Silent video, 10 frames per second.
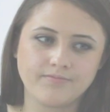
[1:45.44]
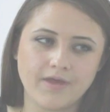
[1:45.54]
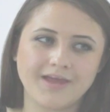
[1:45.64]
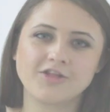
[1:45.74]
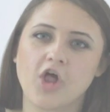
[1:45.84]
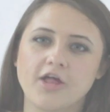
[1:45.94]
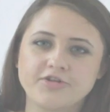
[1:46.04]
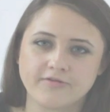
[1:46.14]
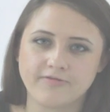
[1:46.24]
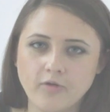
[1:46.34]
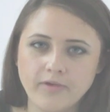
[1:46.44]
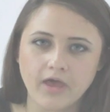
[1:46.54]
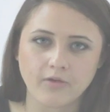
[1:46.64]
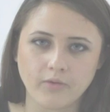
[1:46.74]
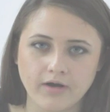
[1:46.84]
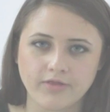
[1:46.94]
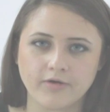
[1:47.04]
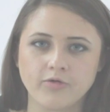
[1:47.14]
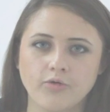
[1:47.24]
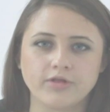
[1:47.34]
I guess, claustrophobia, where
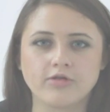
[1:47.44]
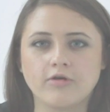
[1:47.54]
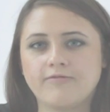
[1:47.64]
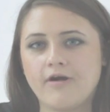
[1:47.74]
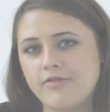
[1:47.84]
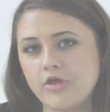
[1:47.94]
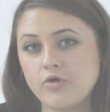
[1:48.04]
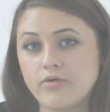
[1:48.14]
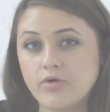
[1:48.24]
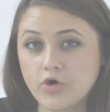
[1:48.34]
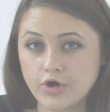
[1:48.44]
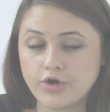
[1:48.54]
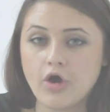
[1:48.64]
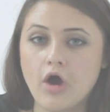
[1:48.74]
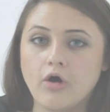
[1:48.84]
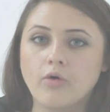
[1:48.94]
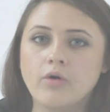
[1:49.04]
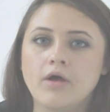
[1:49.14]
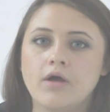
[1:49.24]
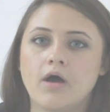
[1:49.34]
there's only so far that you could go.
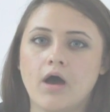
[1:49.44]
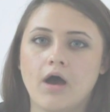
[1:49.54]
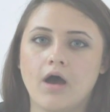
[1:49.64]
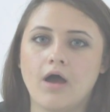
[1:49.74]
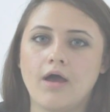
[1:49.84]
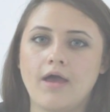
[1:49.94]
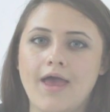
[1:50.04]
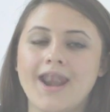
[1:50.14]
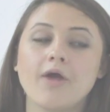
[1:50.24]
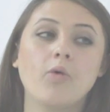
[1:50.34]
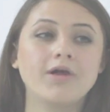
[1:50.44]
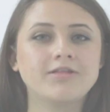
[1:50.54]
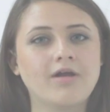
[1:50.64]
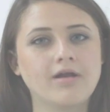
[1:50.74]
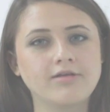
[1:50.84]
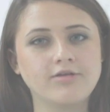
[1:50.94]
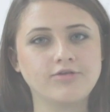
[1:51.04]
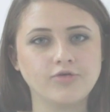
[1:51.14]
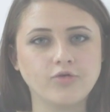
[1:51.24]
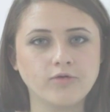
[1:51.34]
And I was starting to
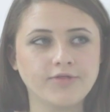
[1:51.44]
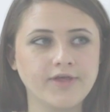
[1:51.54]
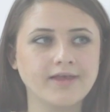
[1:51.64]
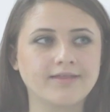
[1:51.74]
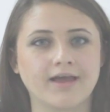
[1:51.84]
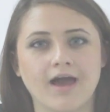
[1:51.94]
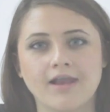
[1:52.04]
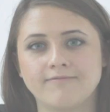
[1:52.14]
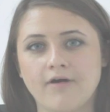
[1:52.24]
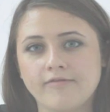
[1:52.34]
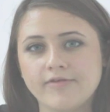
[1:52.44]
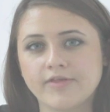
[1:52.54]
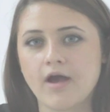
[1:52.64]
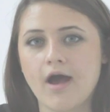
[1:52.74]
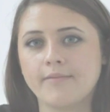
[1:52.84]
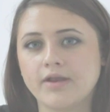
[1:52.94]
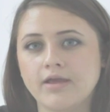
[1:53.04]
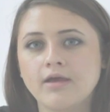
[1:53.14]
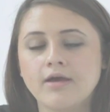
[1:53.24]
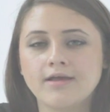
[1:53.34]
do cool things. I got involved in the
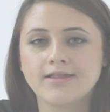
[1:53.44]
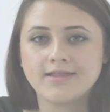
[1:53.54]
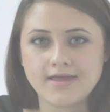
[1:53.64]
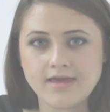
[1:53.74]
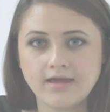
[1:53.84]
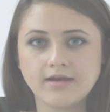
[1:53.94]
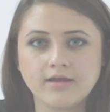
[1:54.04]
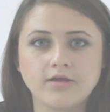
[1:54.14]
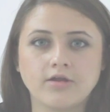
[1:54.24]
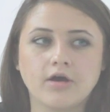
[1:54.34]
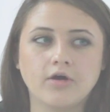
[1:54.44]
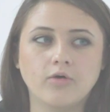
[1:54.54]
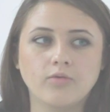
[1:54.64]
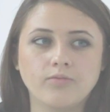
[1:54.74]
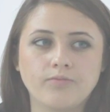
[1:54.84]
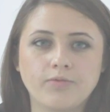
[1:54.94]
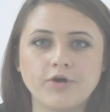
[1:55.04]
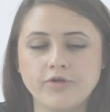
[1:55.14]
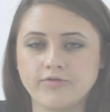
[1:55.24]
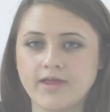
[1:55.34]
comedy scene, you know,
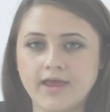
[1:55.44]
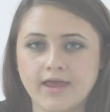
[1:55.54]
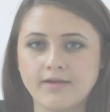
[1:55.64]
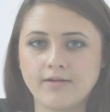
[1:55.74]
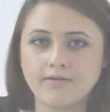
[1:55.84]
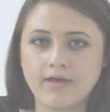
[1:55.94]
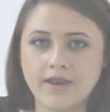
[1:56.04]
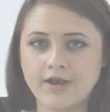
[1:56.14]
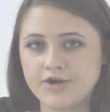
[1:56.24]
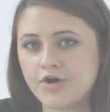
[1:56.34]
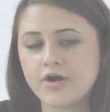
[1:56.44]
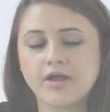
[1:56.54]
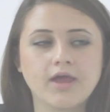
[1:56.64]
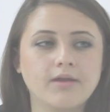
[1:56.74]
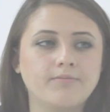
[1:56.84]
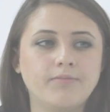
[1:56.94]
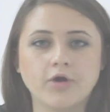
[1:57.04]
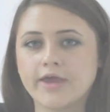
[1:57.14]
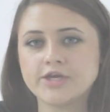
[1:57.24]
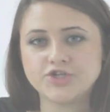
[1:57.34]
producing and interning and
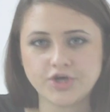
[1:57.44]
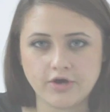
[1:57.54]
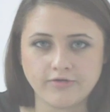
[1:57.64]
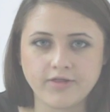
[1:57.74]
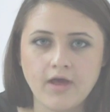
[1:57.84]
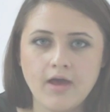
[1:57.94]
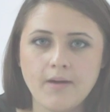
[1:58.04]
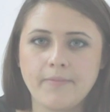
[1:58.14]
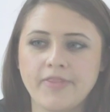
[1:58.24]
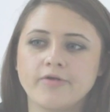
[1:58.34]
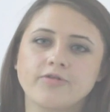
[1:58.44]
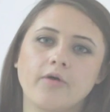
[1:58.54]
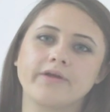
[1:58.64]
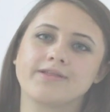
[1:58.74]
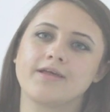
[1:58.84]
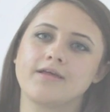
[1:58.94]
booking shows, but there was always